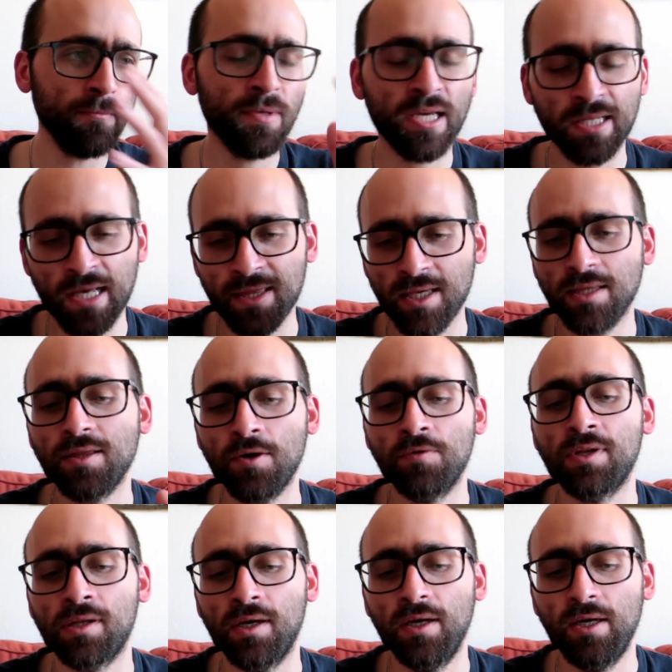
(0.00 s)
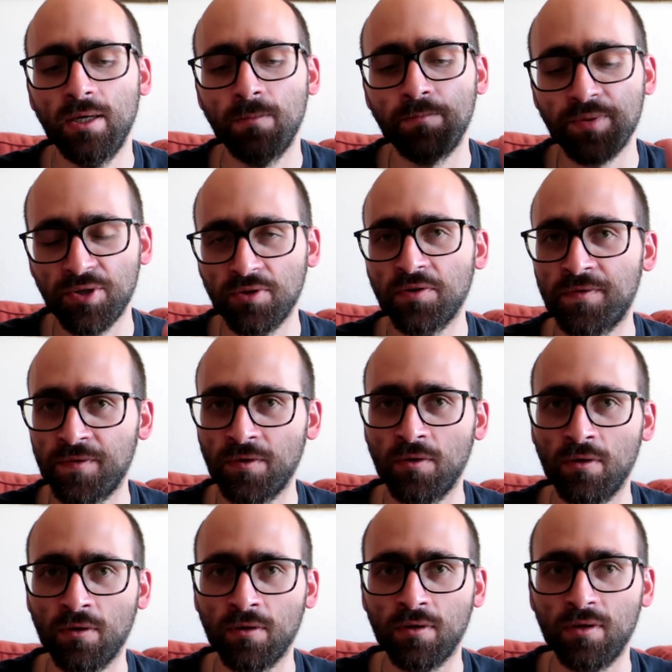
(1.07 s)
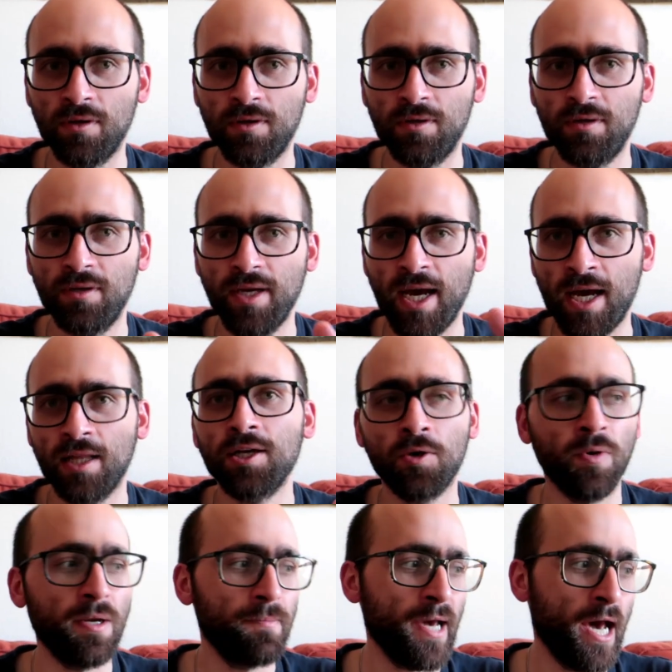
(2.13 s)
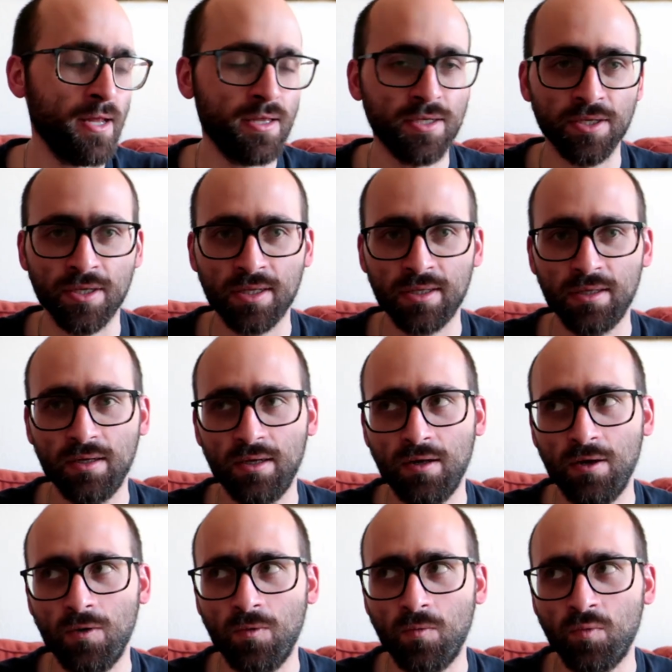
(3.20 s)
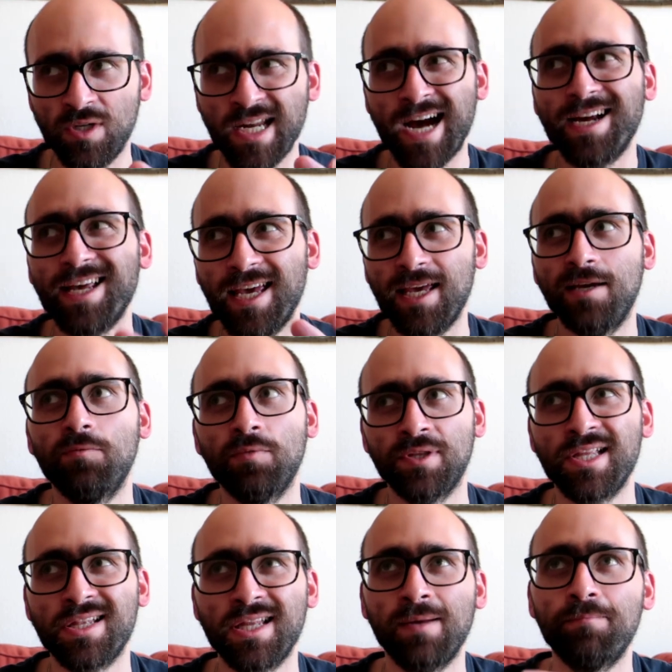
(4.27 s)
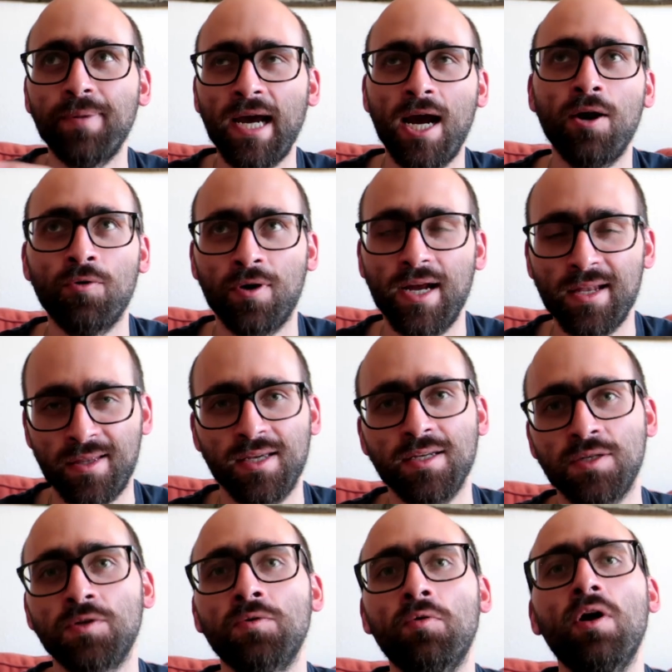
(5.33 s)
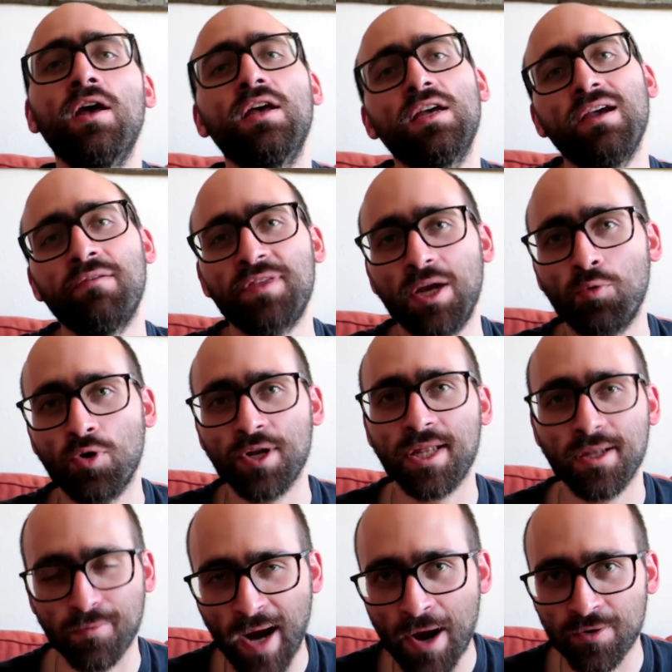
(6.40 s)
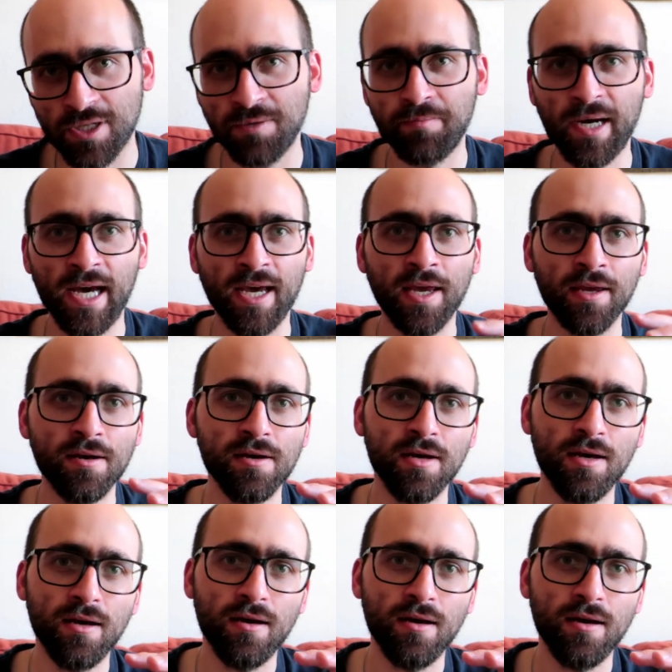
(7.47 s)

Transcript: Because I think those beautiful, eloquent passages would not hit with the same power as they do if they weren't surrounded by